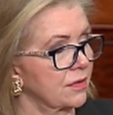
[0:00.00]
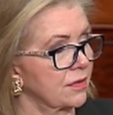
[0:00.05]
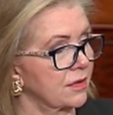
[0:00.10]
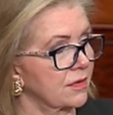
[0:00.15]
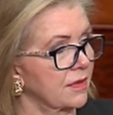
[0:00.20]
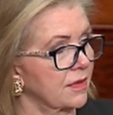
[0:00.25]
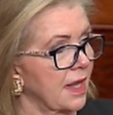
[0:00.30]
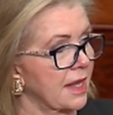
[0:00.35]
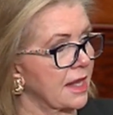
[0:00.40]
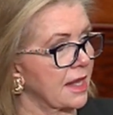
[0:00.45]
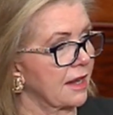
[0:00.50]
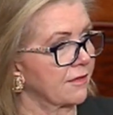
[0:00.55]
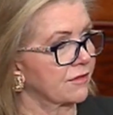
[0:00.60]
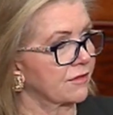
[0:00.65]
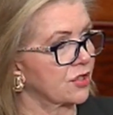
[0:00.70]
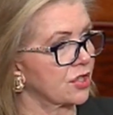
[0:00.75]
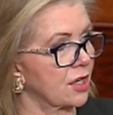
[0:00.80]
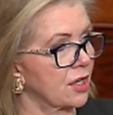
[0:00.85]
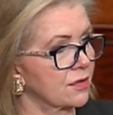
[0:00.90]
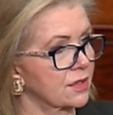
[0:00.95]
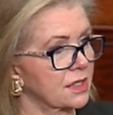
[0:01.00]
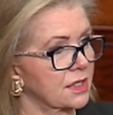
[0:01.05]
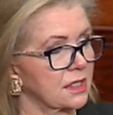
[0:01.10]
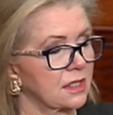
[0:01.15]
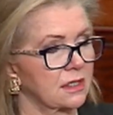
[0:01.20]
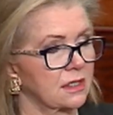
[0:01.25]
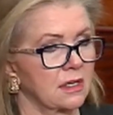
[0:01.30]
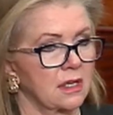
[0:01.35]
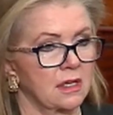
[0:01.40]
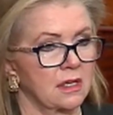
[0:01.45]
They have
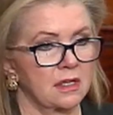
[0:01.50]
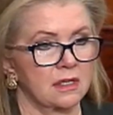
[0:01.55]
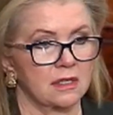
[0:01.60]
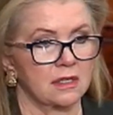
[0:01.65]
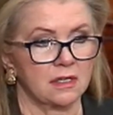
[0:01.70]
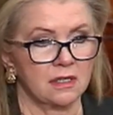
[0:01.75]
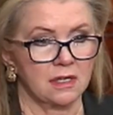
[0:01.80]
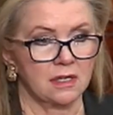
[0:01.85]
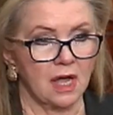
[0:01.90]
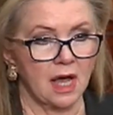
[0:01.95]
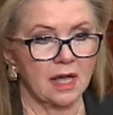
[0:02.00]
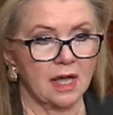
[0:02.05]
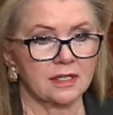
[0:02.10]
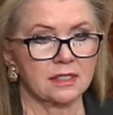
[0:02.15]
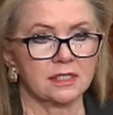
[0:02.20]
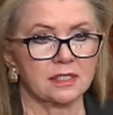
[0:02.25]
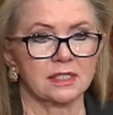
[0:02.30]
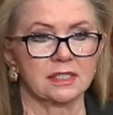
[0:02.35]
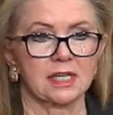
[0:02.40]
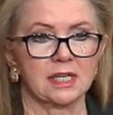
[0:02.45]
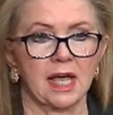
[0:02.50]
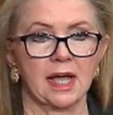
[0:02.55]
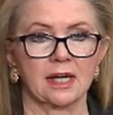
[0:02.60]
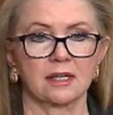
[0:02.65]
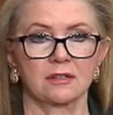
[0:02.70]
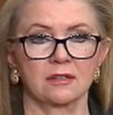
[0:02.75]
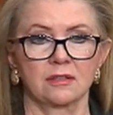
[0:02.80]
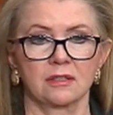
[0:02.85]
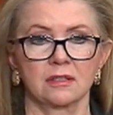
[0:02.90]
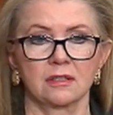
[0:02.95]
chosen not to
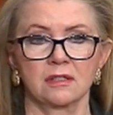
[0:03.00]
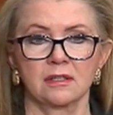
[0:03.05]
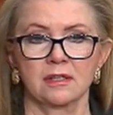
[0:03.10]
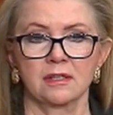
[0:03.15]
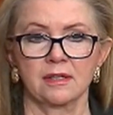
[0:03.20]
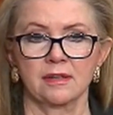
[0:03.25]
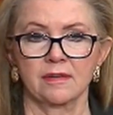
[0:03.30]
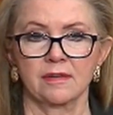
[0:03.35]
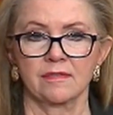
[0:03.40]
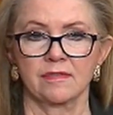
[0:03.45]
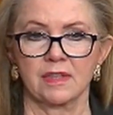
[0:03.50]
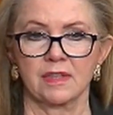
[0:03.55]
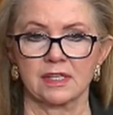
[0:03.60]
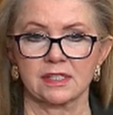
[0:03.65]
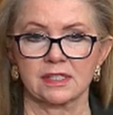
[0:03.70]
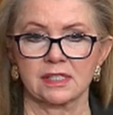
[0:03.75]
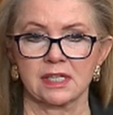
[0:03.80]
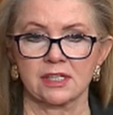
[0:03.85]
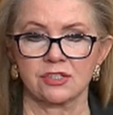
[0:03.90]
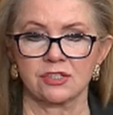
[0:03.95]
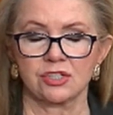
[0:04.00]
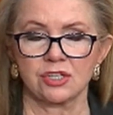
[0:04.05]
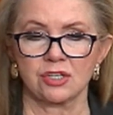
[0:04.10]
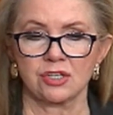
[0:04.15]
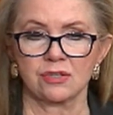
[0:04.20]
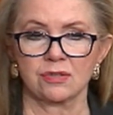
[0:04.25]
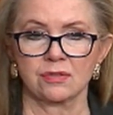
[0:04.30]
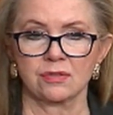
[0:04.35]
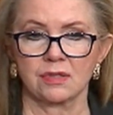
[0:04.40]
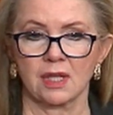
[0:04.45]
tackle this
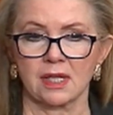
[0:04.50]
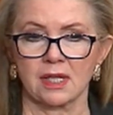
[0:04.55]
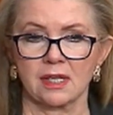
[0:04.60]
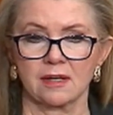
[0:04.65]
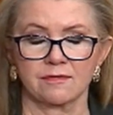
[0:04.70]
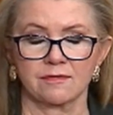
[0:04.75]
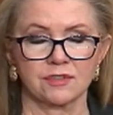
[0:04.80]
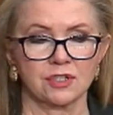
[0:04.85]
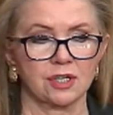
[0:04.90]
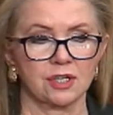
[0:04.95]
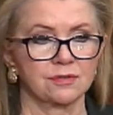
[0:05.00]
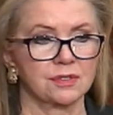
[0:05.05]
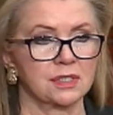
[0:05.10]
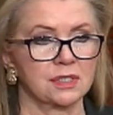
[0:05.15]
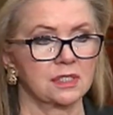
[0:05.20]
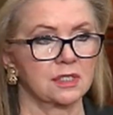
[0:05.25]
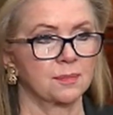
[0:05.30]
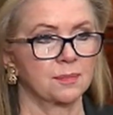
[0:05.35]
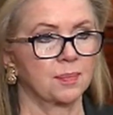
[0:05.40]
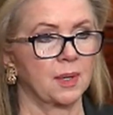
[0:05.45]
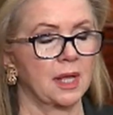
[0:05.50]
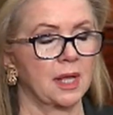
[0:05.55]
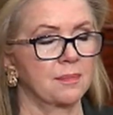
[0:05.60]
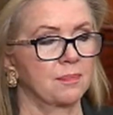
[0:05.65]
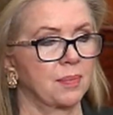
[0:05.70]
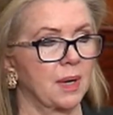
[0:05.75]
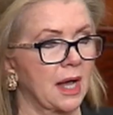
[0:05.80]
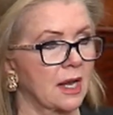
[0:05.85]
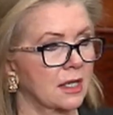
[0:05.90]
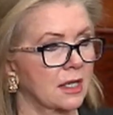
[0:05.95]
issue. They have chosen to play
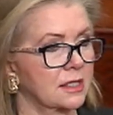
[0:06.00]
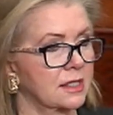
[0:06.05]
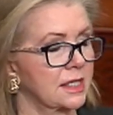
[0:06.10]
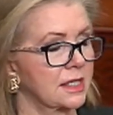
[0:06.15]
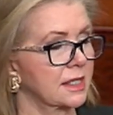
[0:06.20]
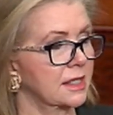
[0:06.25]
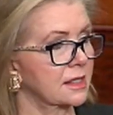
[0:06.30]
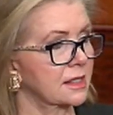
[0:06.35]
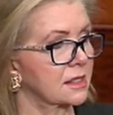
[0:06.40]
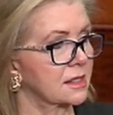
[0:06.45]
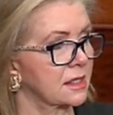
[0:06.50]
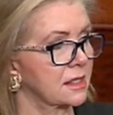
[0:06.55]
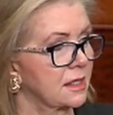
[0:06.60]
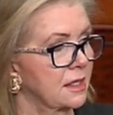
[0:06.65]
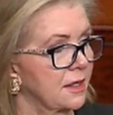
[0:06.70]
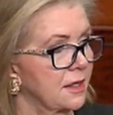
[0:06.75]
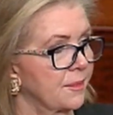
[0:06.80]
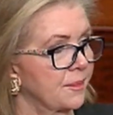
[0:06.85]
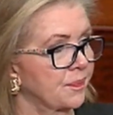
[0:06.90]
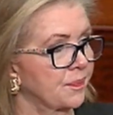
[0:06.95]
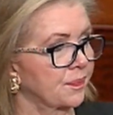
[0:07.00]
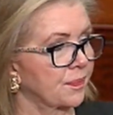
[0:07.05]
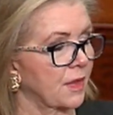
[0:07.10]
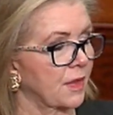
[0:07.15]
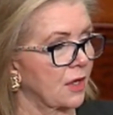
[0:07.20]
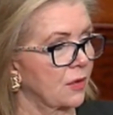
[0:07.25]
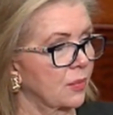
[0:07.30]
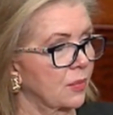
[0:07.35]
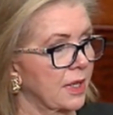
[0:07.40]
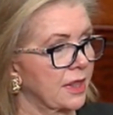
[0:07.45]
politics
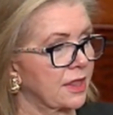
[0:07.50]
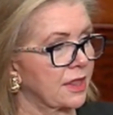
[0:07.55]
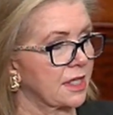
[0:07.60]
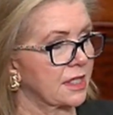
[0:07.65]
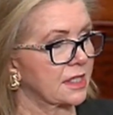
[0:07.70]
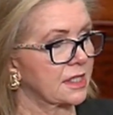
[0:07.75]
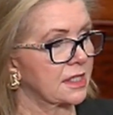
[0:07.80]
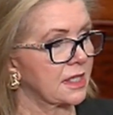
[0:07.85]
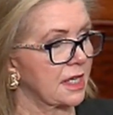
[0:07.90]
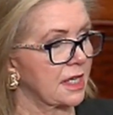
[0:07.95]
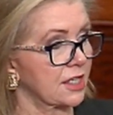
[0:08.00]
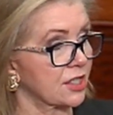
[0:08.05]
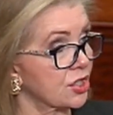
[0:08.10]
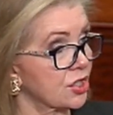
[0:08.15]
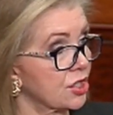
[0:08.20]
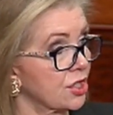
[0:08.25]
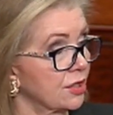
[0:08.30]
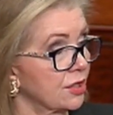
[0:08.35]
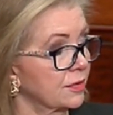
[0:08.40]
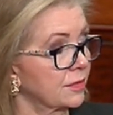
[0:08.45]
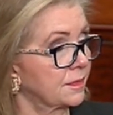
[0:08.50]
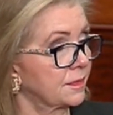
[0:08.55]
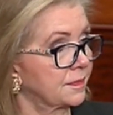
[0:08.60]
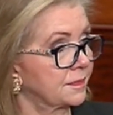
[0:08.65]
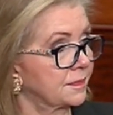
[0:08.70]
with this issue.